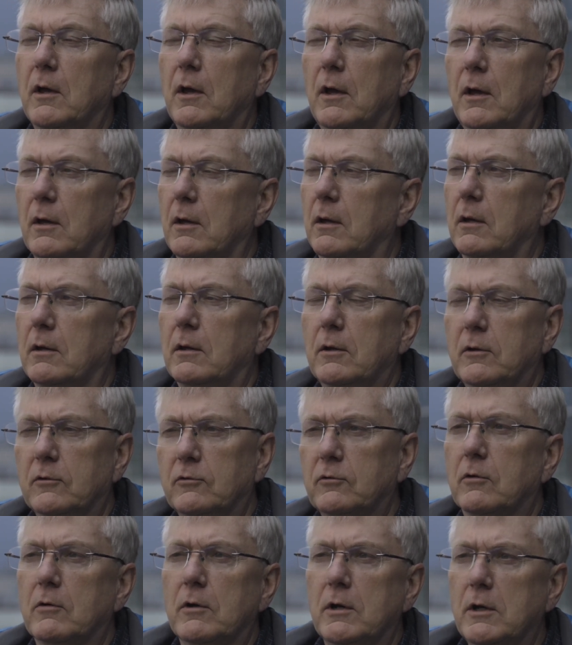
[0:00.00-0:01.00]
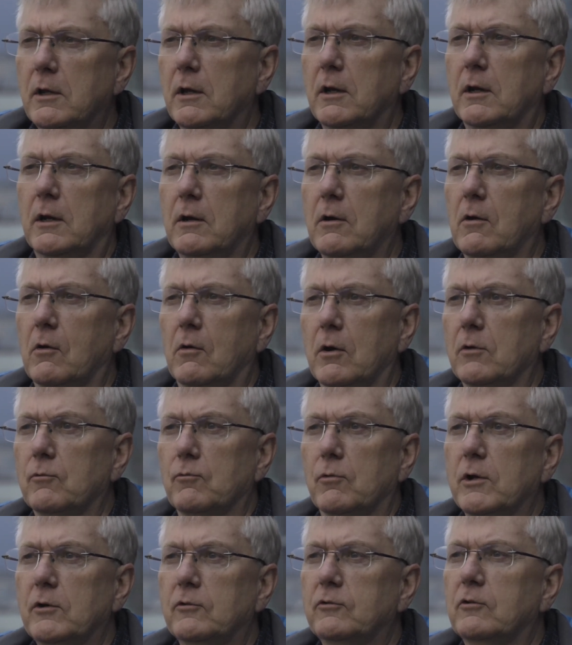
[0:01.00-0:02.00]
hey, is there anything here
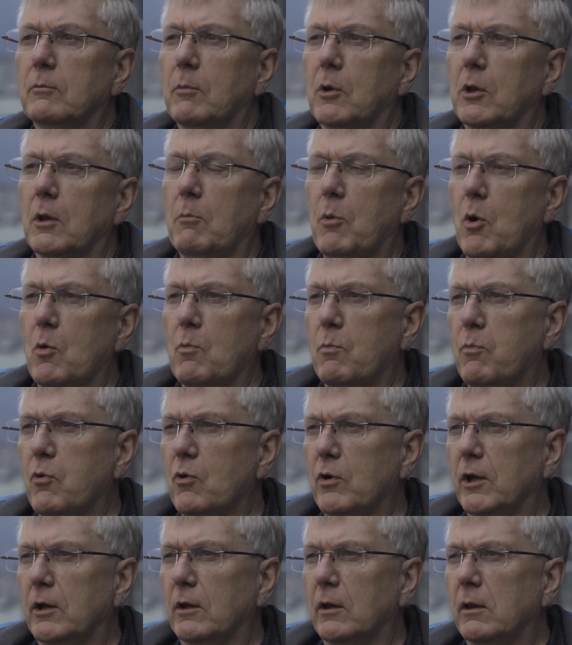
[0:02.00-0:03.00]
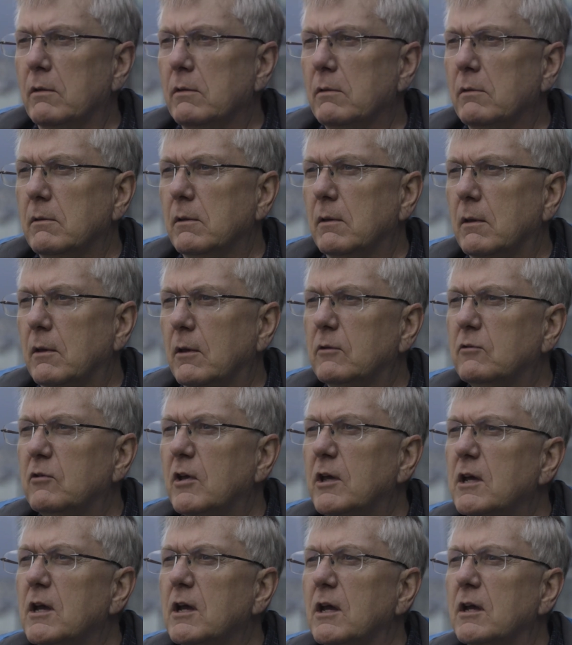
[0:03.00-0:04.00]
unreasonable about
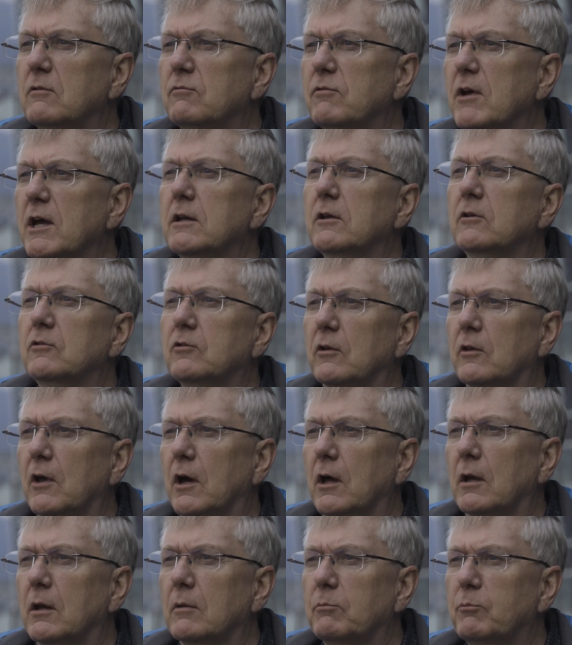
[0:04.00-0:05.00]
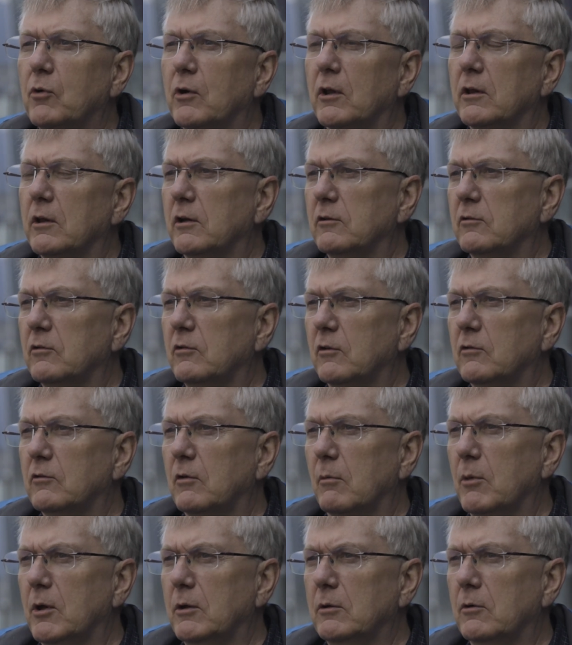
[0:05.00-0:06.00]
taking advantage of that and putting that
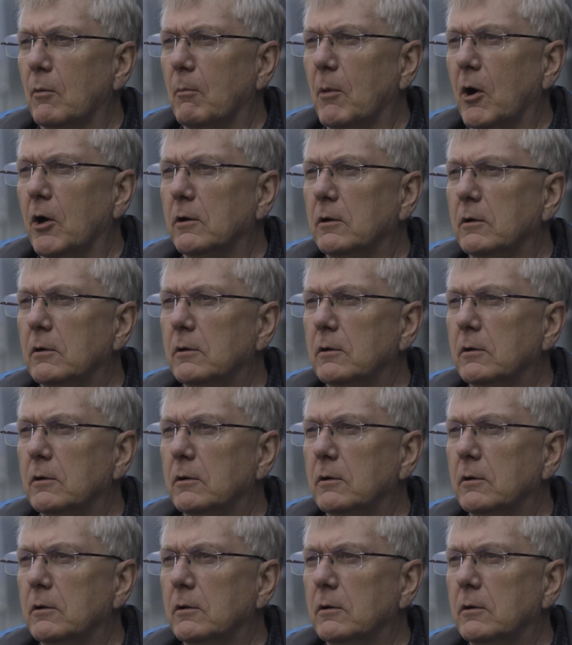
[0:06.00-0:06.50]
system in your mind?